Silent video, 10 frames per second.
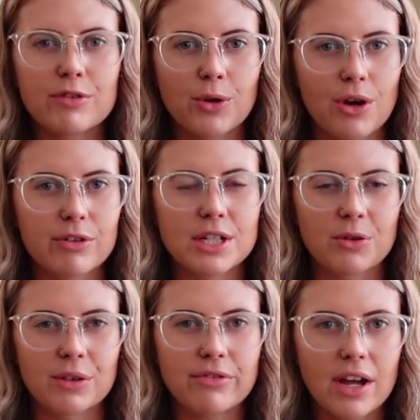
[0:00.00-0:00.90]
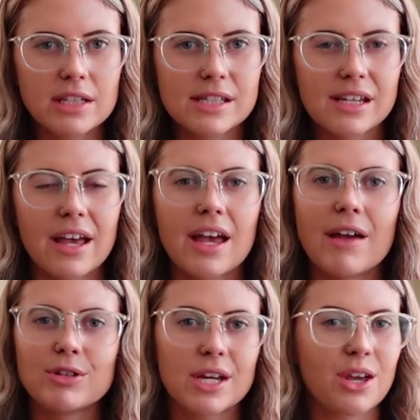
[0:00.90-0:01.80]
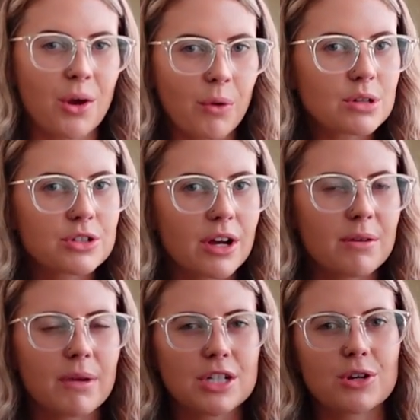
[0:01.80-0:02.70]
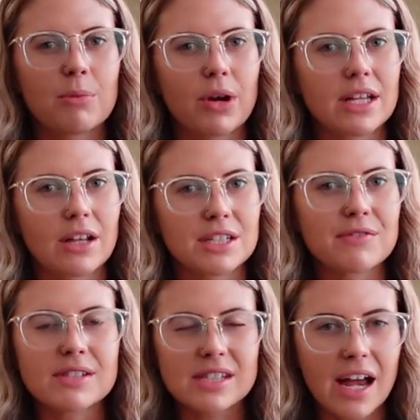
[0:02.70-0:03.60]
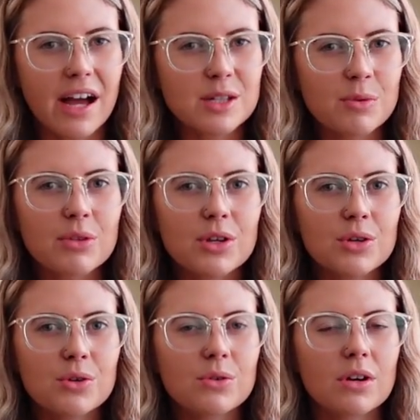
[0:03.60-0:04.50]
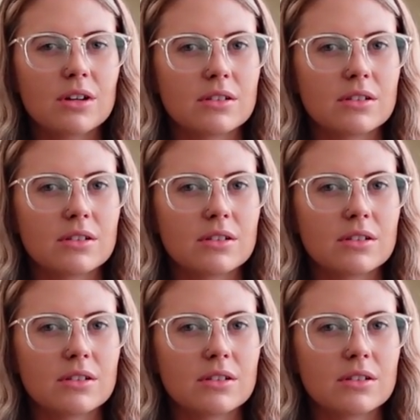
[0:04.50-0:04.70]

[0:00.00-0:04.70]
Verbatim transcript: if you're going out for dinner with friends. If you're taking a road trip, make sure to bring lots of snacks with you,